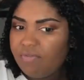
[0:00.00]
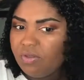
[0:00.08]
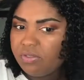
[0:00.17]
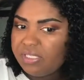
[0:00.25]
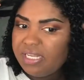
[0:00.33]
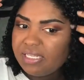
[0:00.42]
if
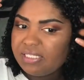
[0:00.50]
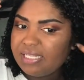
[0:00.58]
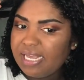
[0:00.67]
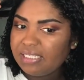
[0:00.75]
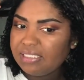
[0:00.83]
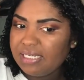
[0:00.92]
you see a
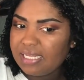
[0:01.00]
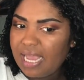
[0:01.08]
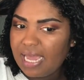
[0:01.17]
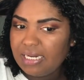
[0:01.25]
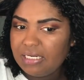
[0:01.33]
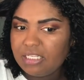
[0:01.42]
section that
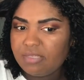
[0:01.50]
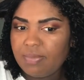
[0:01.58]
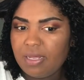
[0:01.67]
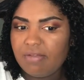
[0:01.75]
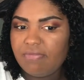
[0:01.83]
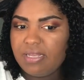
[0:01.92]
kind of looks
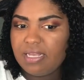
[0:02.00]
puffy,